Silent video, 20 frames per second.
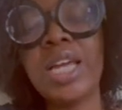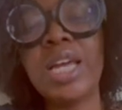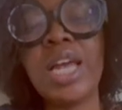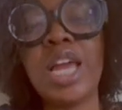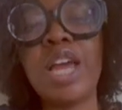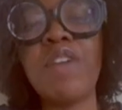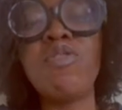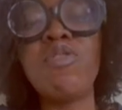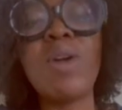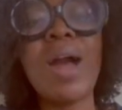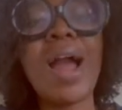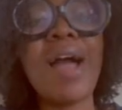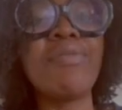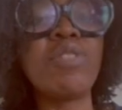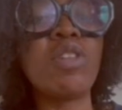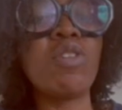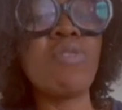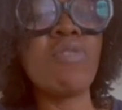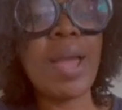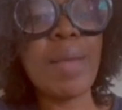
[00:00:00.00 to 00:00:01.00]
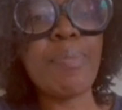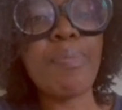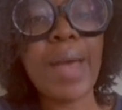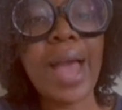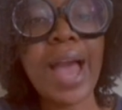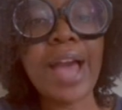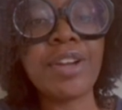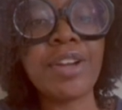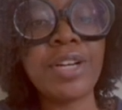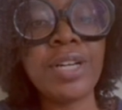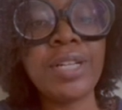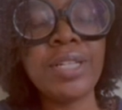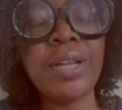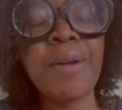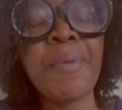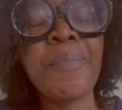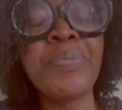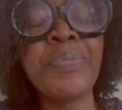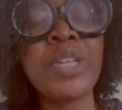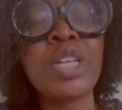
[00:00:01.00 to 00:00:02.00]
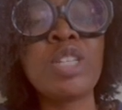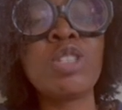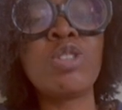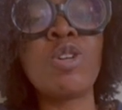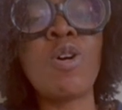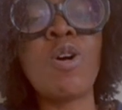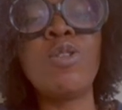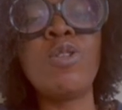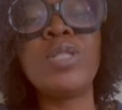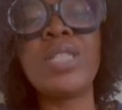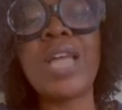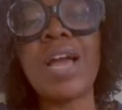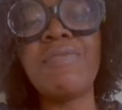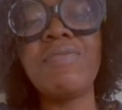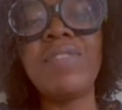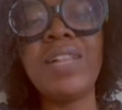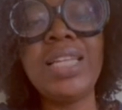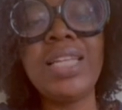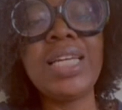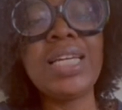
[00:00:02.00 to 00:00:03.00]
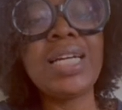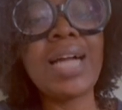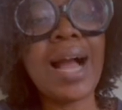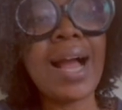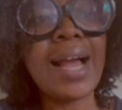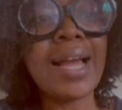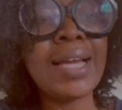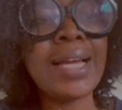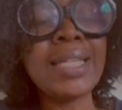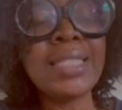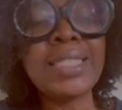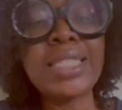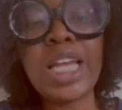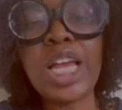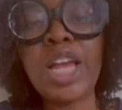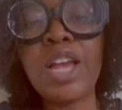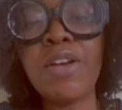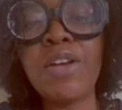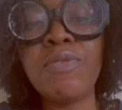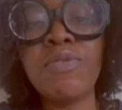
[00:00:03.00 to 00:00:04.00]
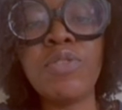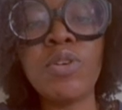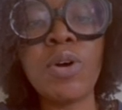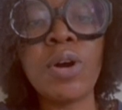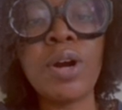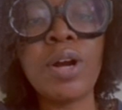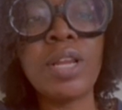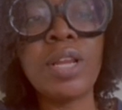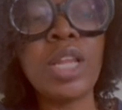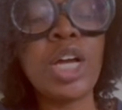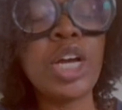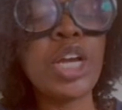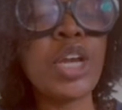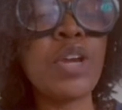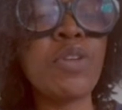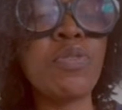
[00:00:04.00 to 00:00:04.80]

if you have the right pattern. So definitely guys, if you're looking